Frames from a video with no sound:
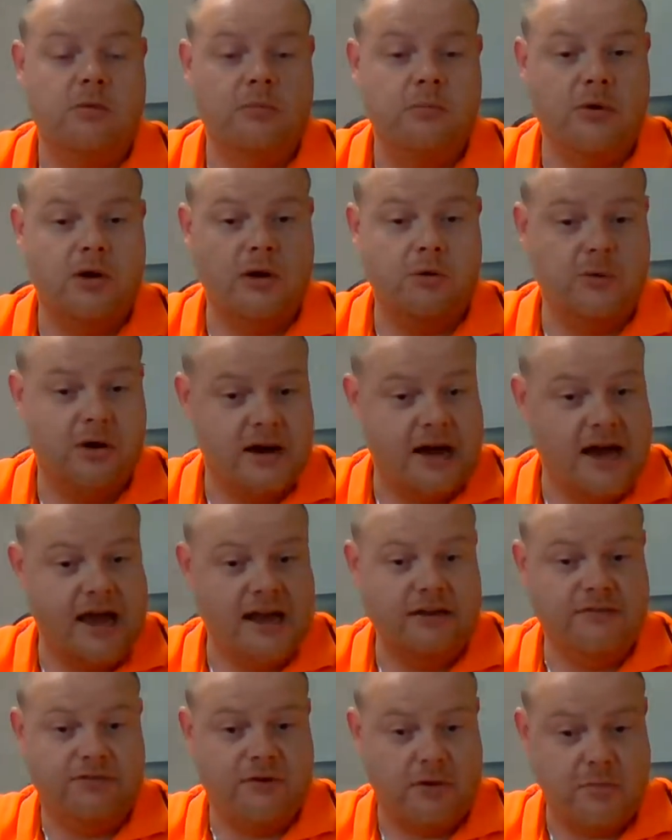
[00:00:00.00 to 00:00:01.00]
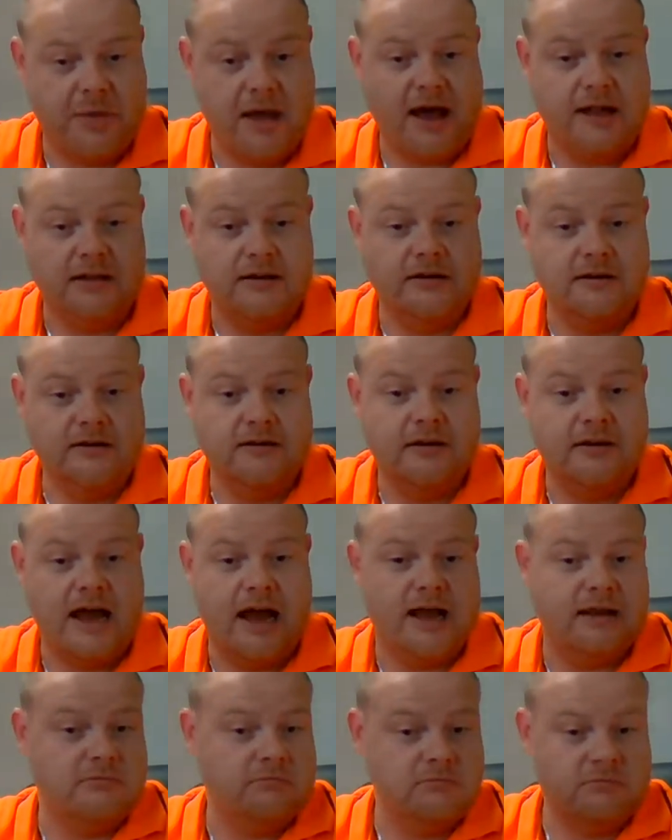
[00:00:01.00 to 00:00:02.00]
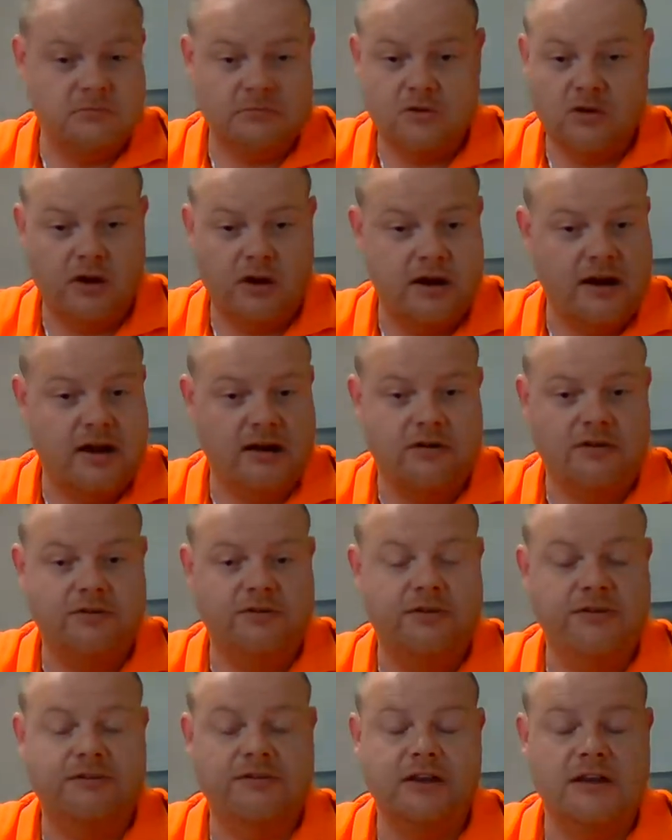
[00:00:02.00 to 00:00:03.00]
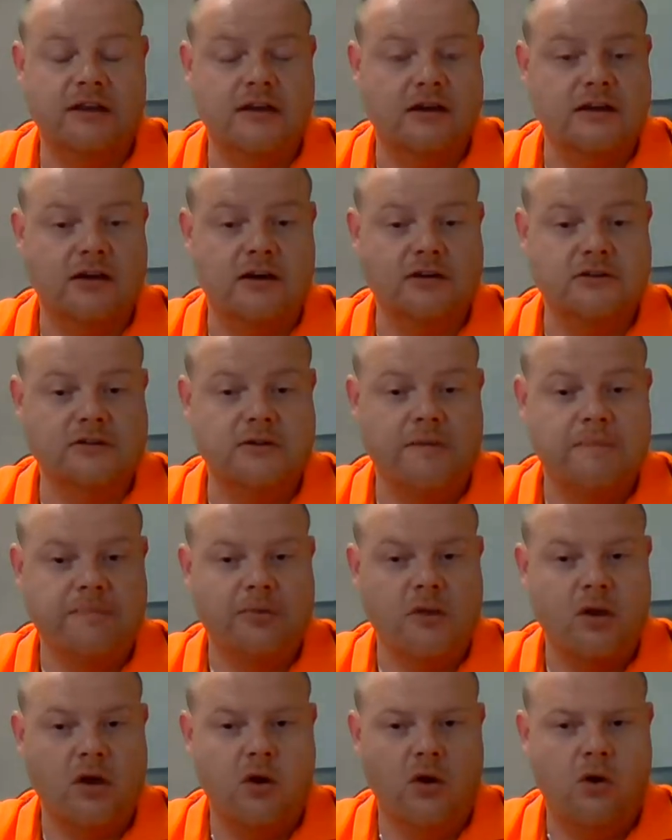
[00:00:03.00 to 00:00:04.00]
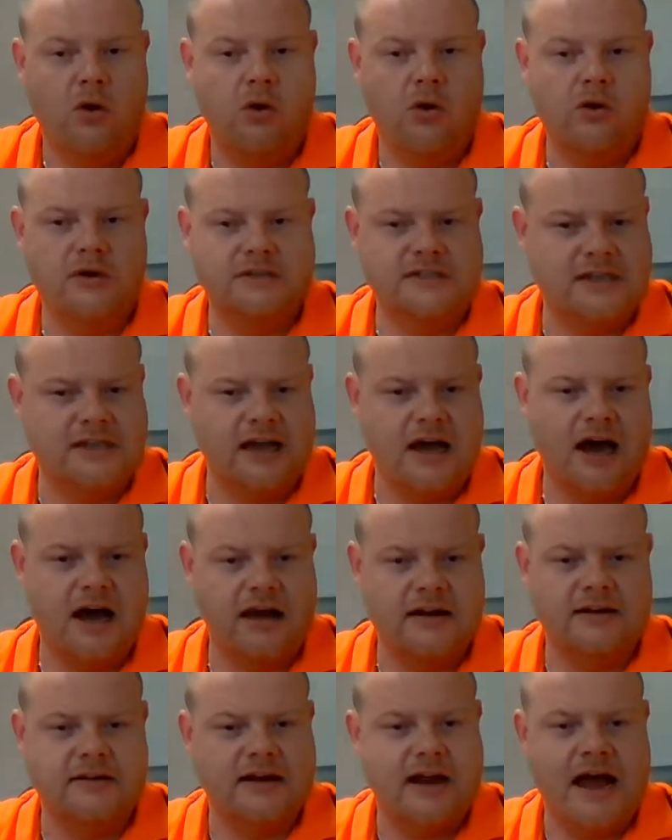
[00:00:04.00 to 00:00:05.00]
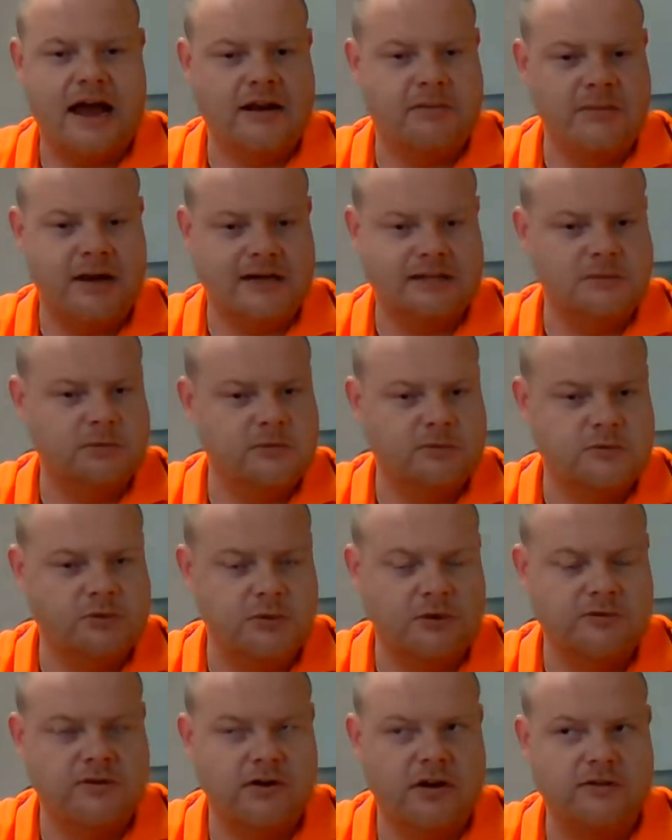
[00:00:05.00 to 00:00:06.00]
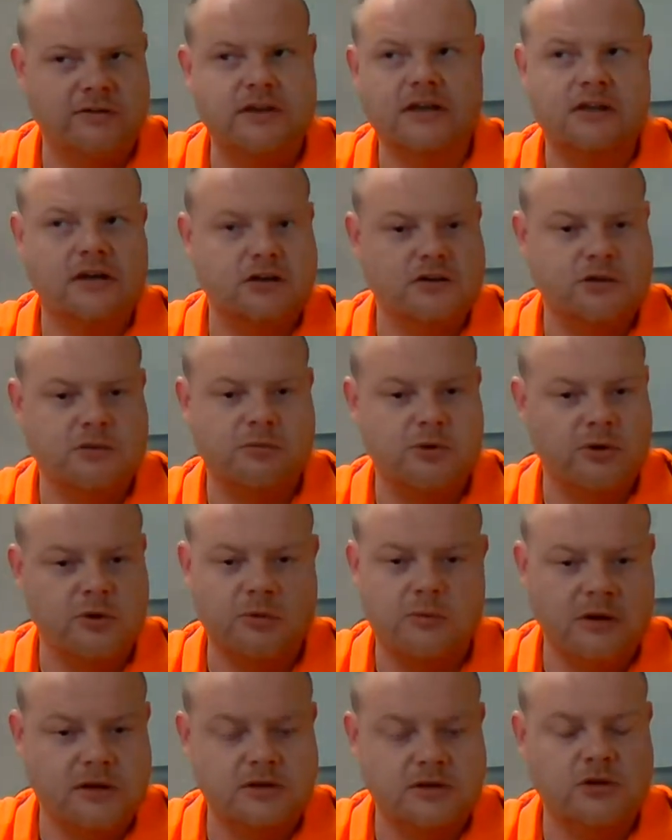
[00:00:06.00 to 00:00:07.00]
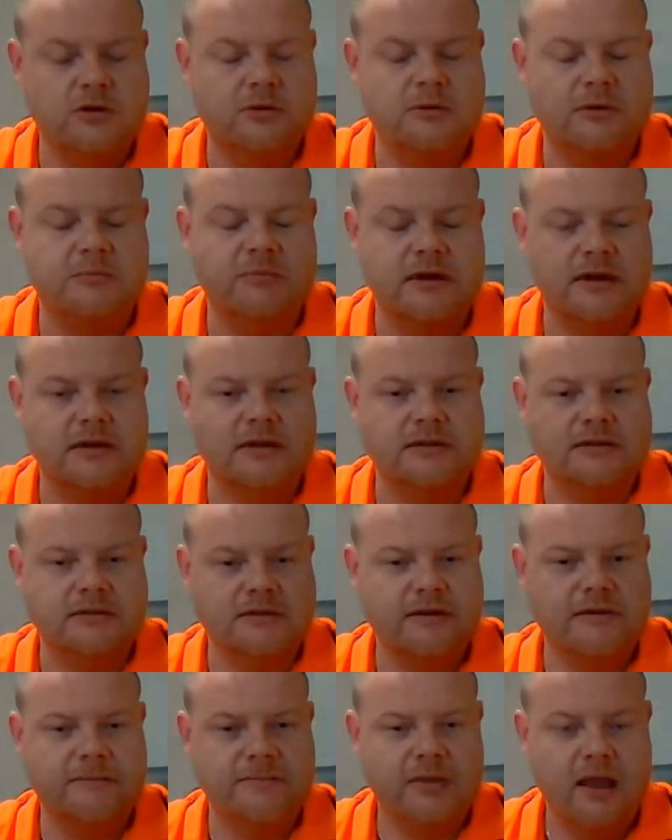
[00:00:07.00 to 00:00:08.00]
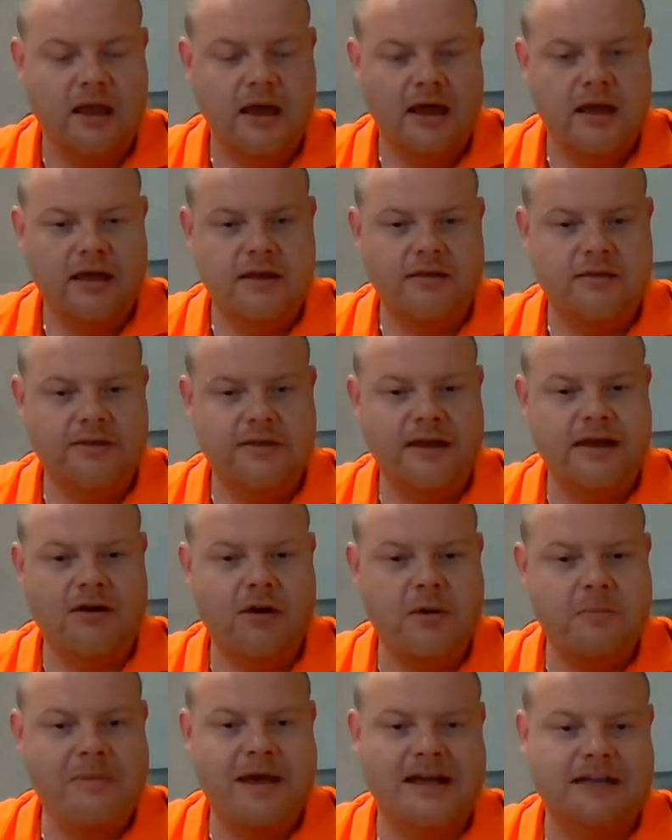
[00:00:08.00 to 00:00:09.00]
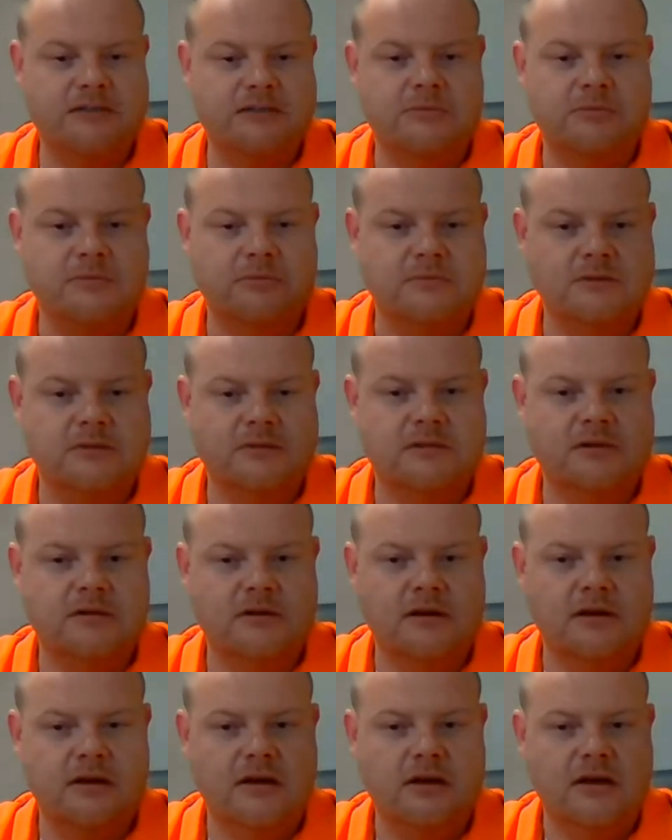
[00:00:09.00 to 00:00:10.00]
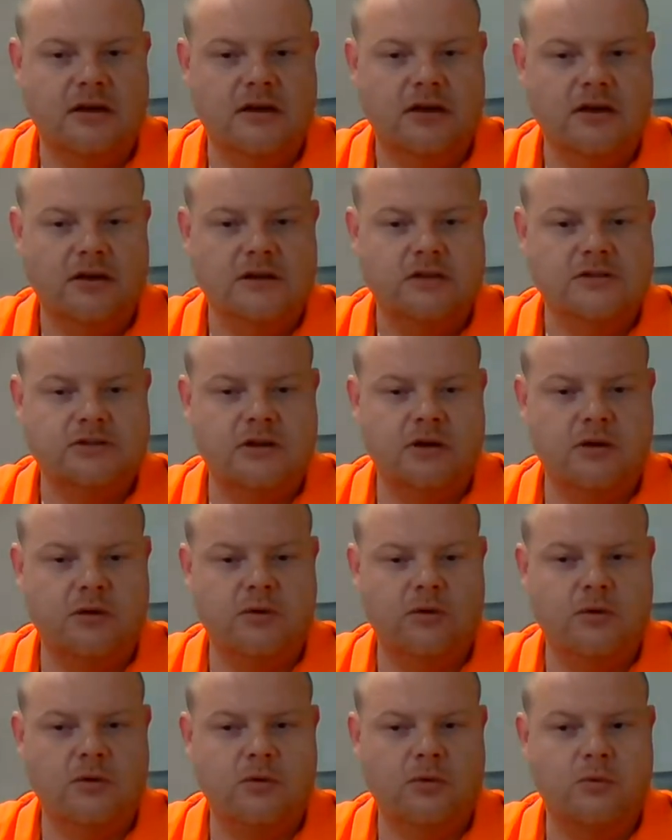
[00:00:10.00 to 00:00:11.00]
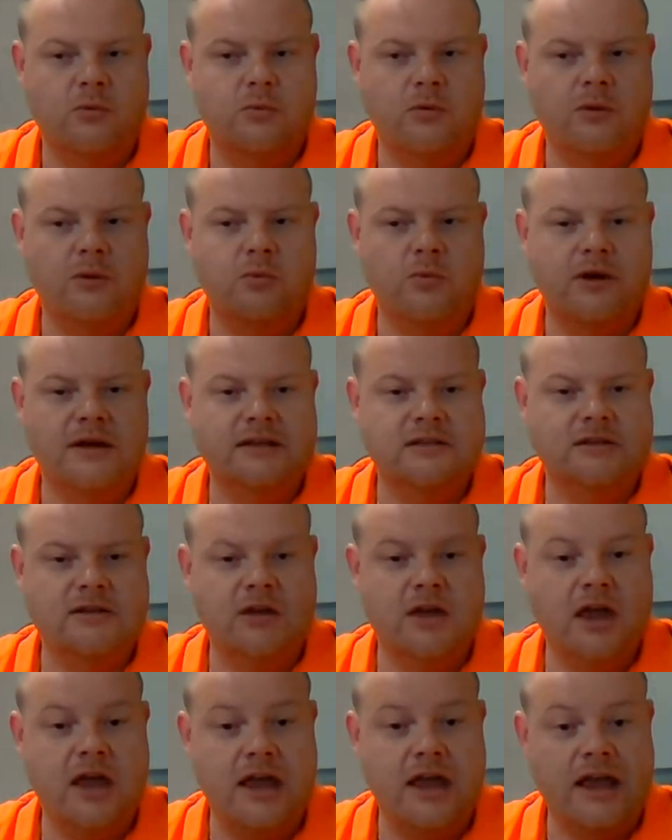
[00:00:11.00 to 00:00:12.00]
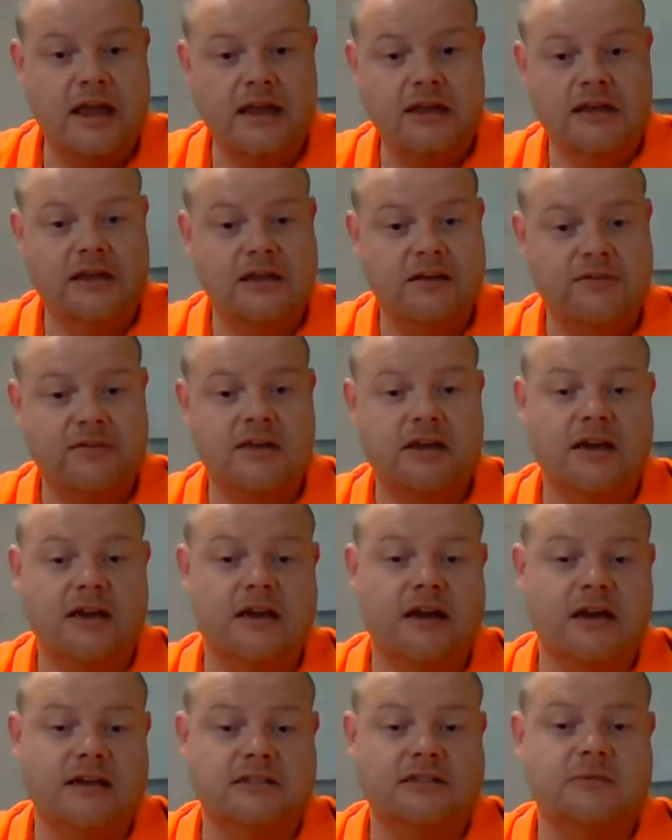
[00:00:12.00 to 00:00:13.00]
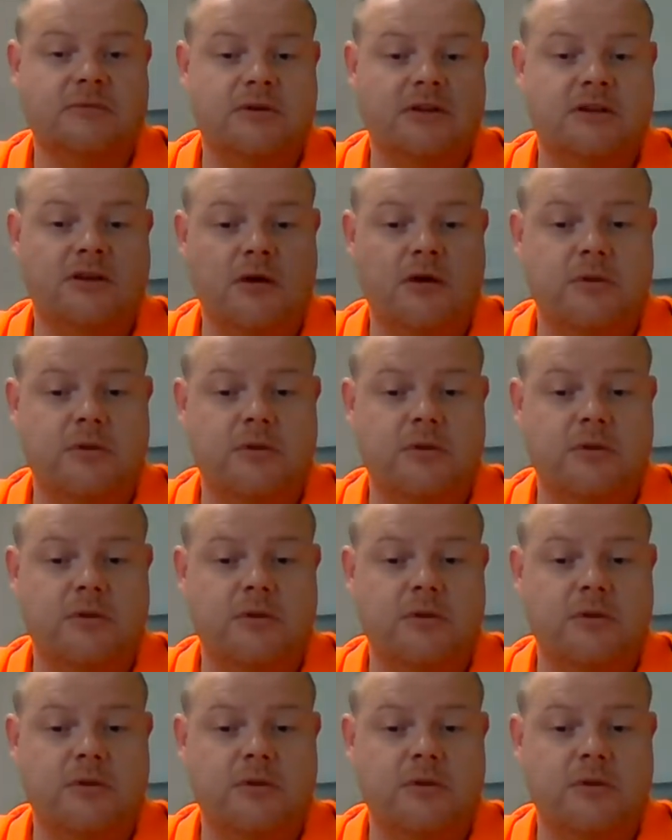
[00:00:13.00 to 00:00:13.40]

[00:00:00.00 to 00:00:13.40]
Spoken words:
by 180 for a pallet at 950 kilos, or it's a carton at a maximum of 25 kilos or 0.1 cubic meters. There are maximums. So when we're giving a customer the